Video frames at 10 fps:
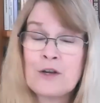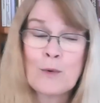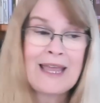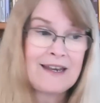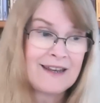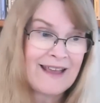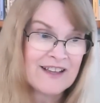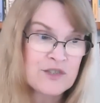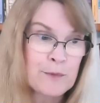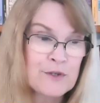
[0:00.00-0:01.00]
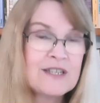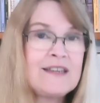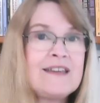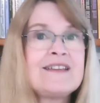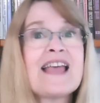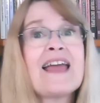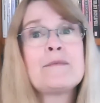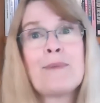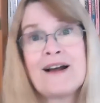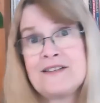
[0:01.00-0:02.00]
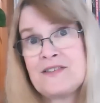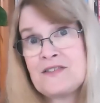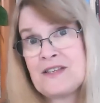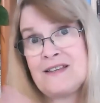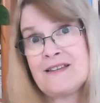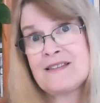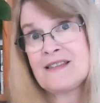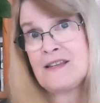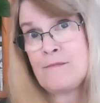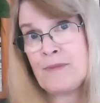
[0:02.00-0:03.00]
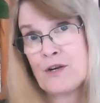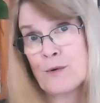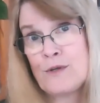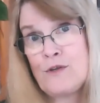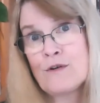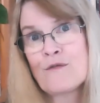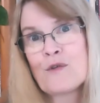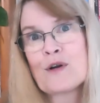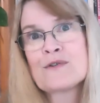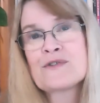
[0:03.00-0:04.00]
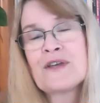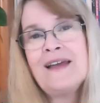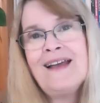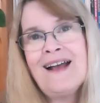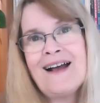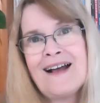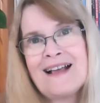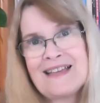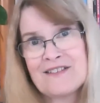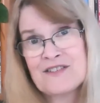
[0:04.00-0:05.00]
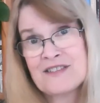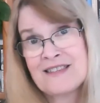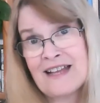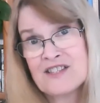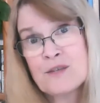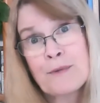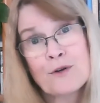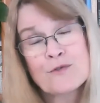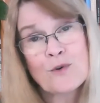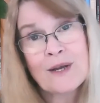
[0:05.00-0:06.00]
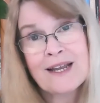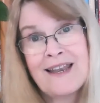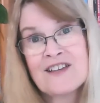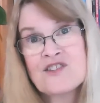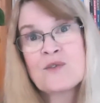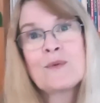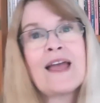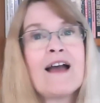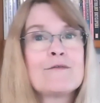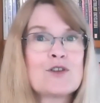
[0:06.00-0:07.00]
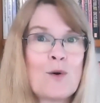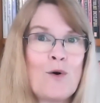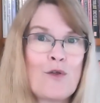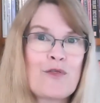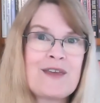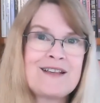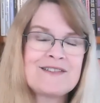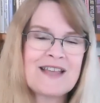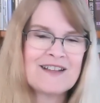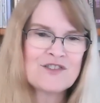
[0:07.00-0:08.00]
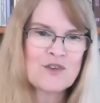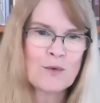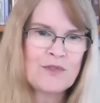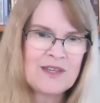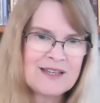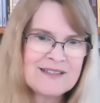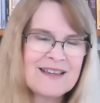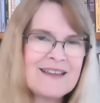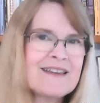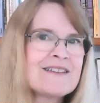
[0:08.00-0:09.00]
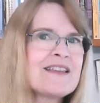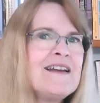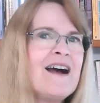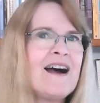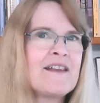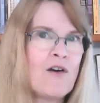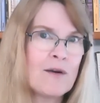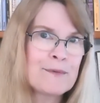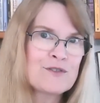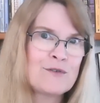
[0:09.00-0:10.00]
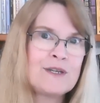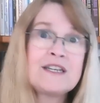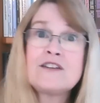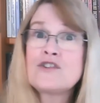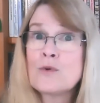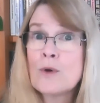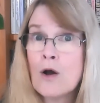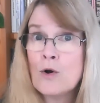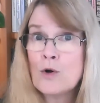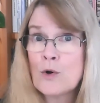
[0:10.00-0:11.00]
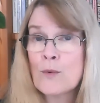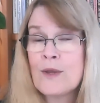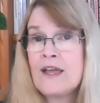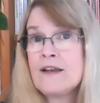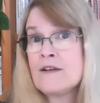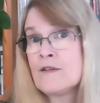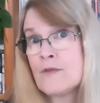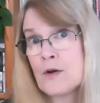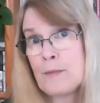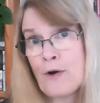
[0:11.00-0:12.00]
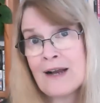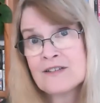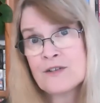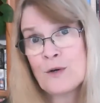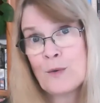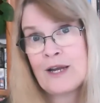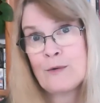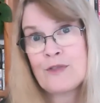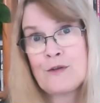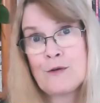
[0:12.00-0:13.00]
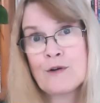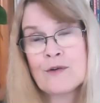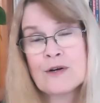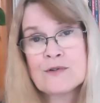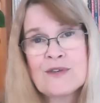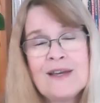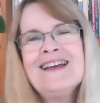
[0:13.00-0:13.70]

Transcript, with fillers: gaining expertise, and Pisces is the bigger universe. It is that spiritual connection we have to all things. And so this is an opportunity to co-create in a very practical way with the universe.